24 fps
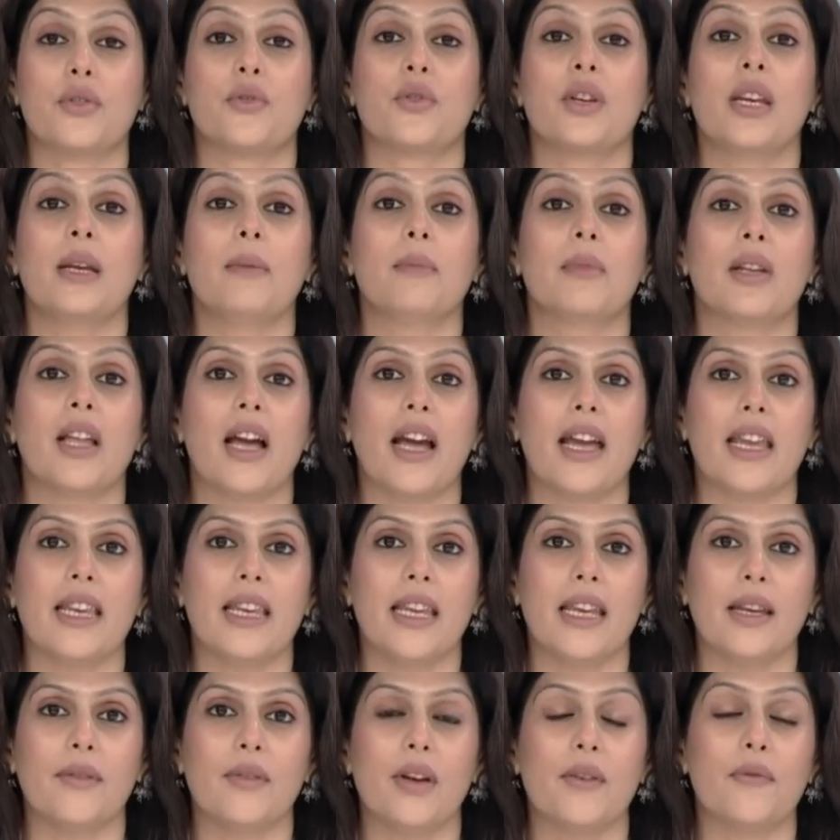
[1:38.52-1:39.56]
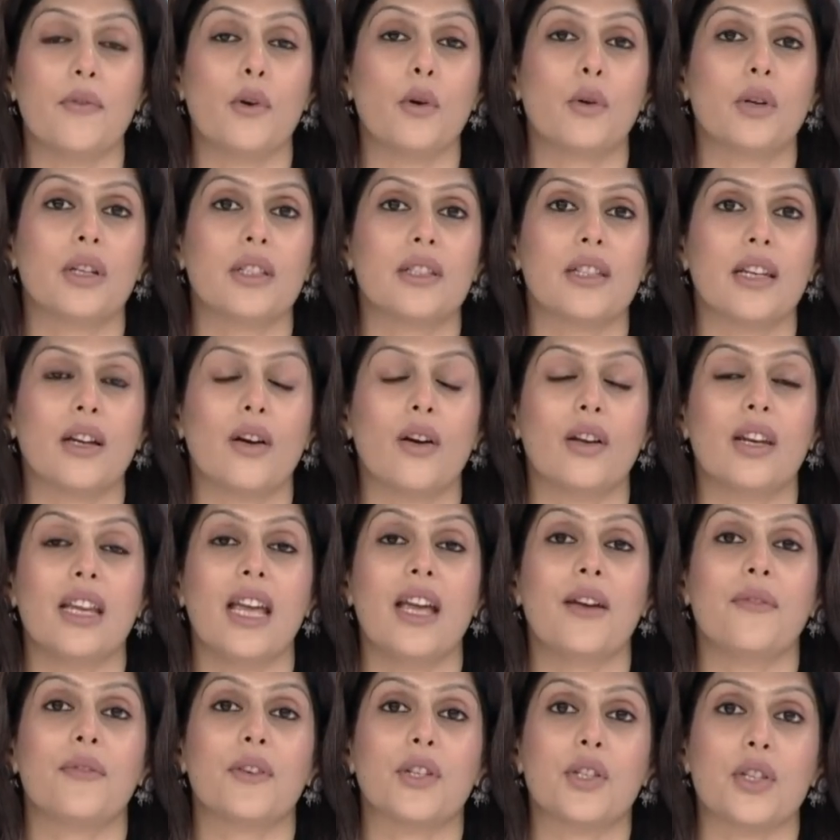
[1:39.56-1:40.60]
India for cheaper labor.
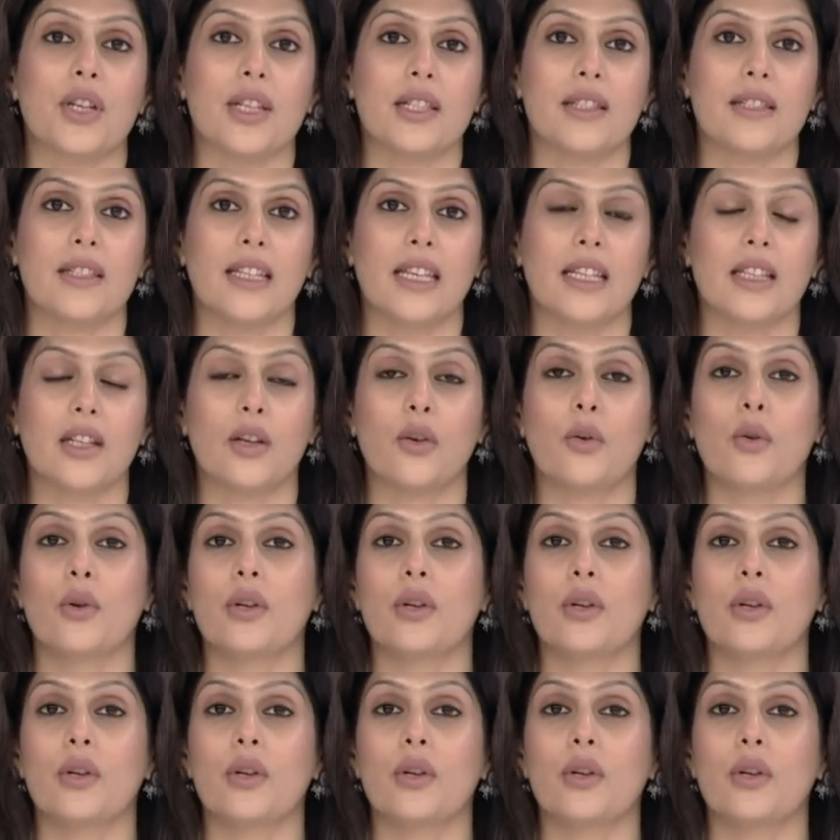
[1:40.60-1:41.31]
Plumbers in Oregon are